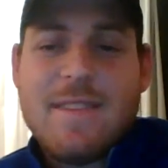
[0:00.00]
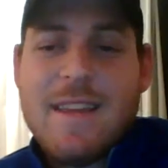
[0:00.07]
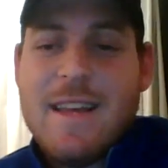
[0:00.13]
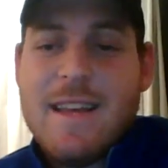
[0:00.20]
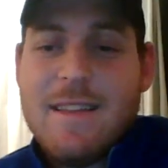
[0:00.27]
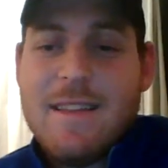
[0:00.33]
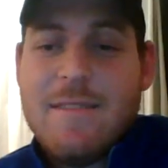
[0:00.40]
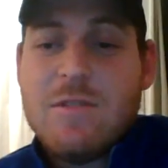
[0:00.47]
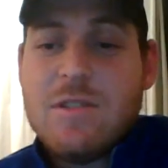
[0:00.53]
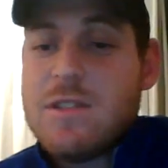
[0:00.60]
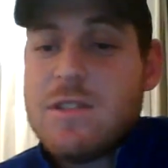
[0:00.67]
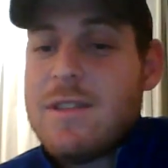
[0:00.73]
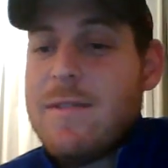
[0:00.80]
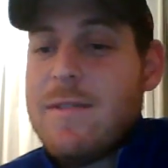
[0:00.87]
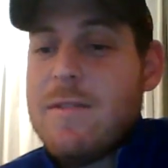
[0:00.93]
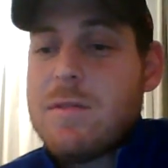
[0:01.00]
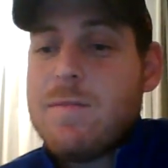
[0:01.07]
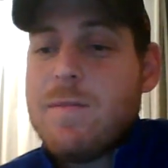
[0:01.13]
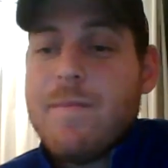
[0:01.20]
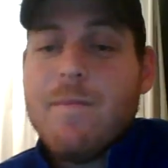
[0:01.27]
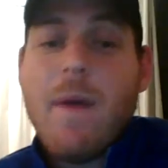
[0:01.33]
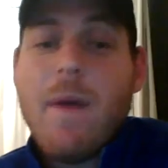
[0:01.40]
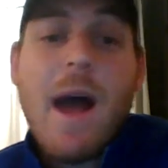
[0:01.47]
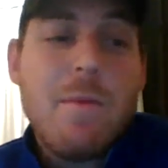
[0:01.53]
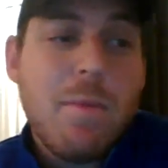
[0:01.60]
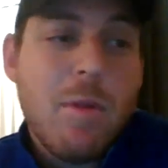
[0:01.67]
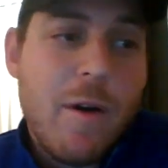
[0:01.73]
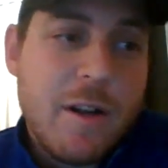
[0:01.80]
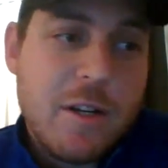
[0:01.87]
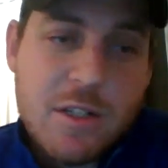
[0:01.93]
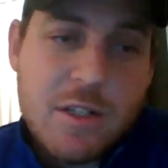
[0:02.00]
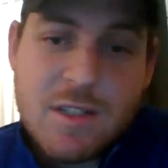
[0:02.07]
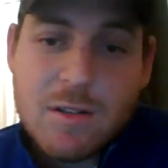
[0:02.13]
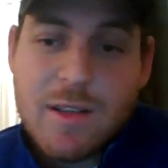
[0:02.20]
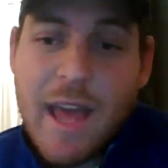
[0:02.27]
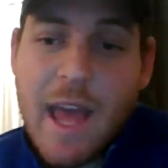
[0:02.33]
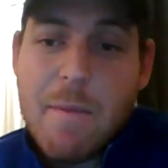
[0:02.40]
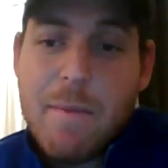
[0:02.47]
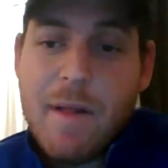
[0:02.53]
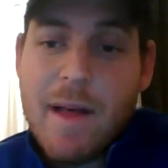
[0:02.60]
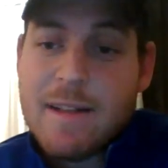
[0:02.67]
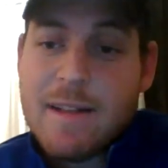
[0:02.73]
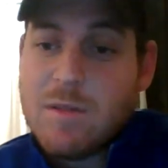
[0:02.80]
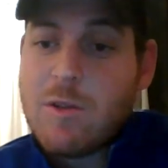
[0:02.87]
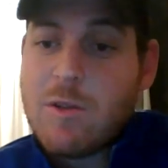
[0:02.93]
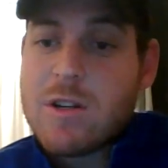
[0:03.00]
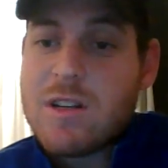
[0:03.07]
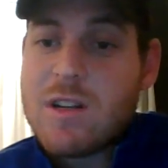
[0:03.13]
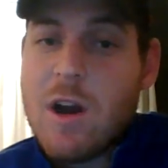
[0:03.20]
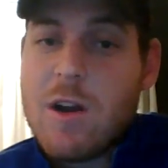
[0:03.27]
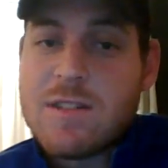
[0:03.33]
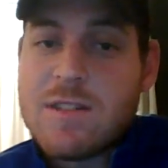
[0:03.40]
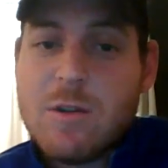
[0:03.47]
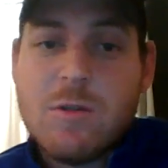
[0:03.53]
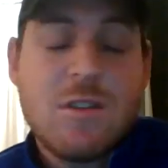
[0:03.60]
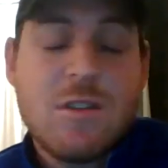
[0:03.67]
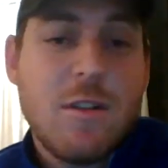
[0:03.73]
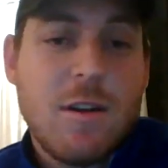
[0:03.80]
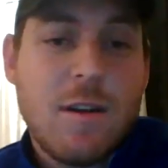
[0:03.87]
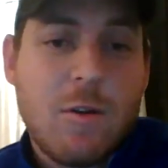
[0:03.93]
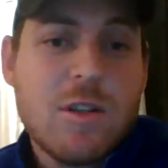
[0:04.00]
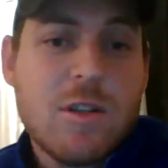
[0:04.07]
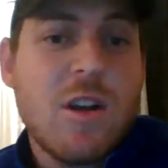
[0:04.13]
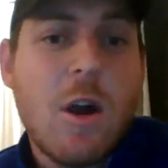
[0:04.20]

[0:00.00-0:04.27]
it was mind blowing. Just those game plans with Chris Carson, Chris